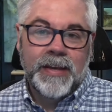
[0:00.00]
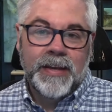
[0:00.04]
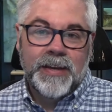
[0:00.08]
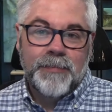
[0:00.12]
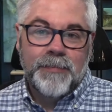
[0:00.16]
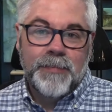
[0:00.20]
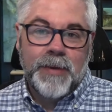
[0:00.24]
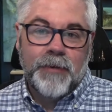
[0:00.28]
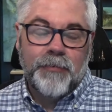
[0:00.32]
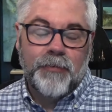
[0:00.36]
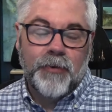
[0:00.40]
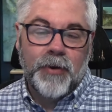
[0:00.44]

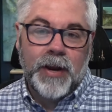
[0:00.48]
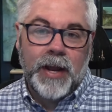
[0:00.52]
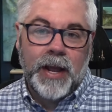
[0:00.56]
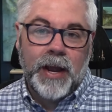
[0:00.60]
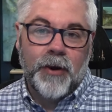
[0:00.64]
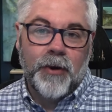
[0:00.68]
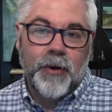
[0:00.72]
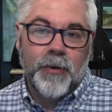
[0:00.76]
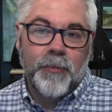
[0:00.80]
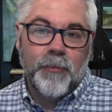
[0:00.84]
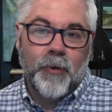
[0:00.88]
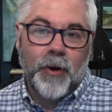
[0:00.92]
My friend
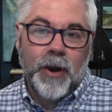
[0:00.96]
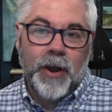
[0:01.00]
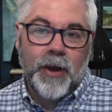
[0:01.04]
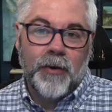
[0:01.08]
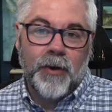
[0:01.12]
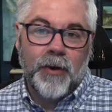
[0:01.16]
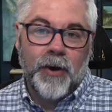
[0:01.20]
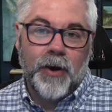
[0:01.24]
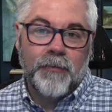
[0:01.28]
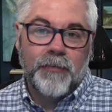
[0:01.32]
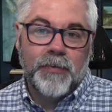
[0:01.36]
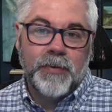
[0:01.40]
Aaron Brown
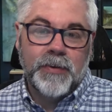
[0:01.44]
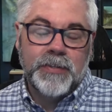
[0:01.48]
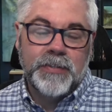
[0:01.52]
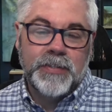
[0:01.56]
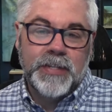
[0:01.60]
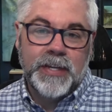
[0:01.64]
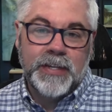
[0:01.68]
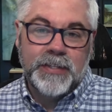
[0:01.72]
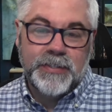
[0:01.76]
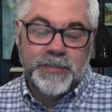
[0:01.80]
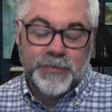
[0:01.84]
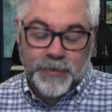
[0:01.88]
often
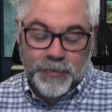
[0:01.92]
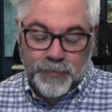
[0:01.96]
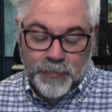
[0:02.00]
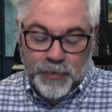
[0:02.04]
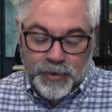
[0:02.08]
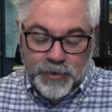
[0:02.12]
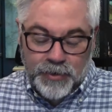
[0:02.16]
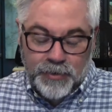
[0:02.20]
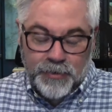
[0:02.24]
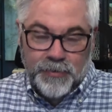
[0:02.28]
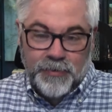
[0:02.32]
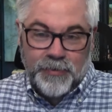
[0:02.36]
says that
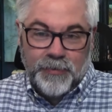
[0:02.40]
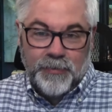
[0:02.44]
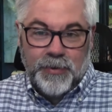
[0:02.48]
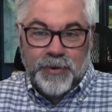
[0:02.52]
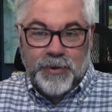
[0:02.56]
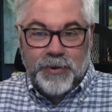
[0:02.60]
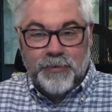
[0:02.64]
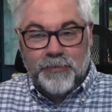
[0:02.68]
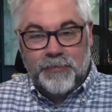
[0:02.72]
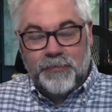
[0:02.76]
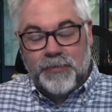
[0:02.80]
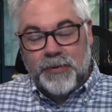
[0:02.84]
when
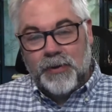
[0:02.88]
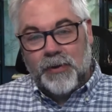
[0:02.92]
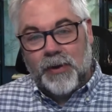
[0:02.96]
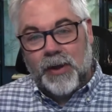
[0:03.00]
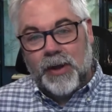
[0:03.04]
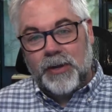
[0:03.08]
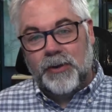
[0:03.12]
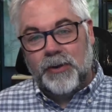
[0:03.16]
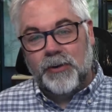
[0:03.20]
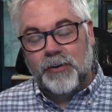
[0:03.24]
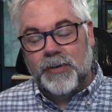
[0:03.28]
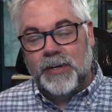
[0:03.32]
you feel
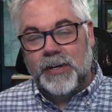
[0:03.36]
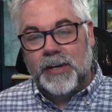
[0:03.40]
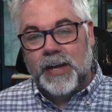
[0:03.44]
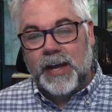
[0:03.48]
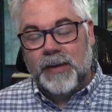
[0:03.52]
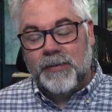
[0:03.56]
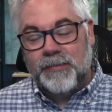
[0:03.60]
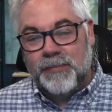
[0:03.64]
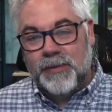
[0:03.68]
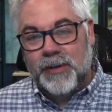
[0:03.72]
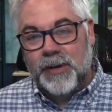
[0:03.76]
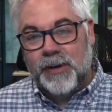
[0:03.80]
like you're,
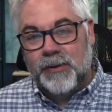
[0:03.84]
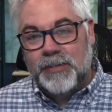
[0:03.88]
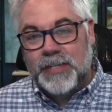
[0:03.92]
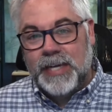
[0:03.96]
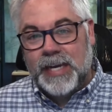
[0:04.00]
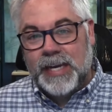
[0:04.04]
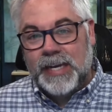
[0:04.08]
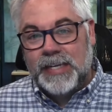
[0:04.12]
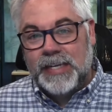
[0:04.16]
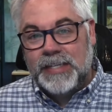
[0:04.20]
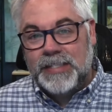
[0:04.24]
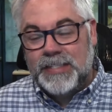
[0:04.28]
you know,
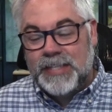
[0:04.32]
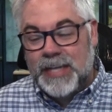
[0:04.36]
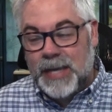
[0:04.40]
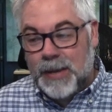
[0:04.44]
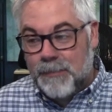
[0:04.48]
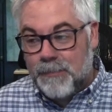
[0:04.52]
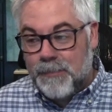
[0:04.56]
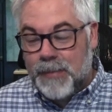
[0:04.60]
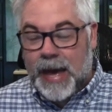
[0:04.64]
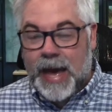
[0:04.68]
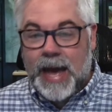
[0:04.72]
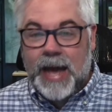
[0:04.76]
taking a
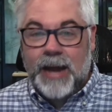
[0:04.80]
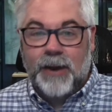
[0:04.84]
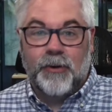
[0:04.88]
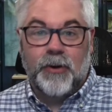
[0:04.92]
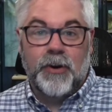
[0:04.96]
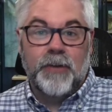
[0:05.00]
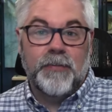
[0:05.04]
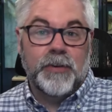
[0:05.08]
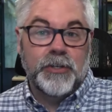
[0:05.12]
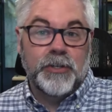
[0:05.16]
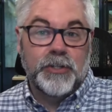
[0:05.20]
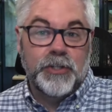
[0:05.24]
step back or
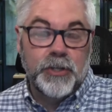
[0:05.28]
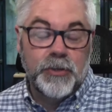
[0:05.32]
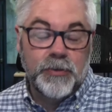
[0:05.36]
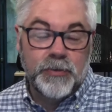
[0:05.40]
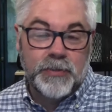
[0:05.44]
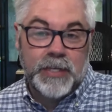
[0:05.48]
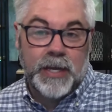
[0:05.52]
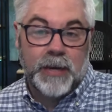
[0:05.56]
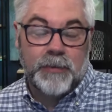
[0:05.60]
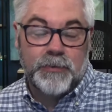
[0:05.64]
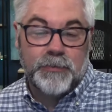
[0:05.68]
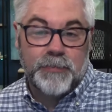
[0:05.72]
even two
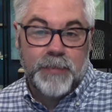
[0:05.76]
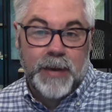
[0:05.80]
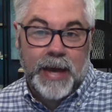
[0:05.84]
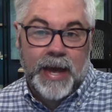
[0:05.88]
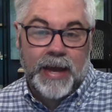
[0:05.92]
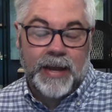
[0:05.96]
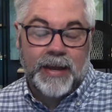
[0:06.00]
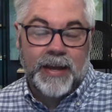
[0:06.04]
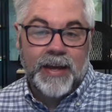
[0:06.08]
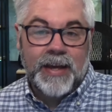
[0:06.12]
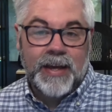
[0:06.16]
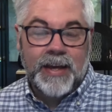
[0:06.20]
steps back,